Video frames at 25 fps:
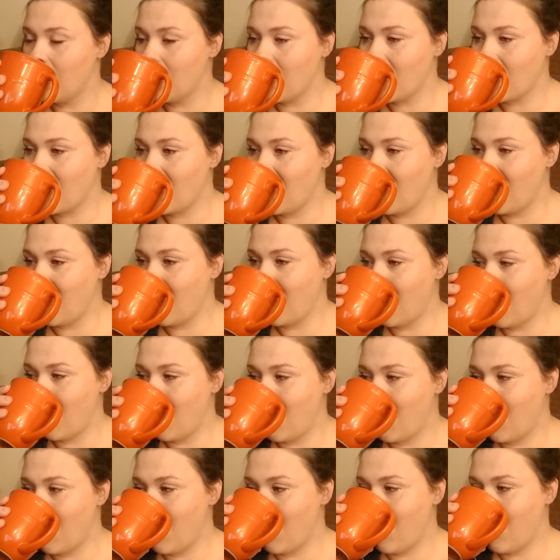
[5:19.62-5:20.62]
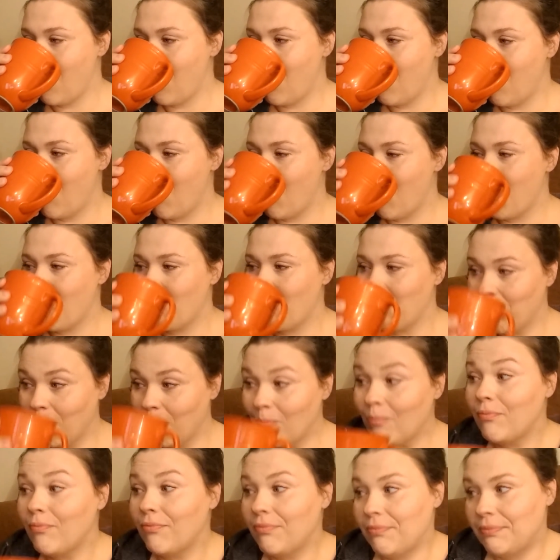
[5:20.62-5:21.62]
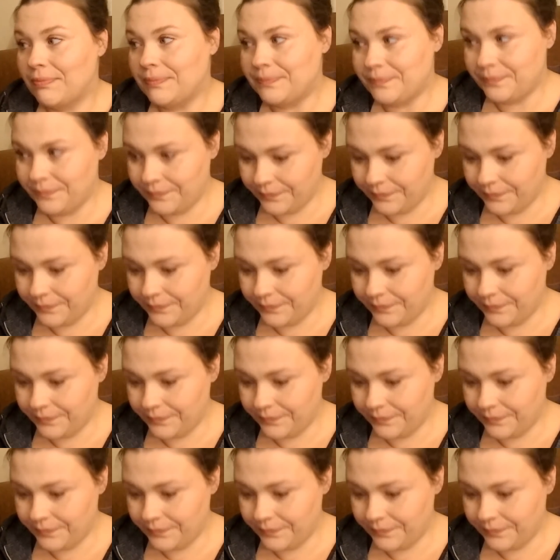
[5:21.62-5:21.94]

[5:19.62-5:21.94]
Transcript: Nothing is said.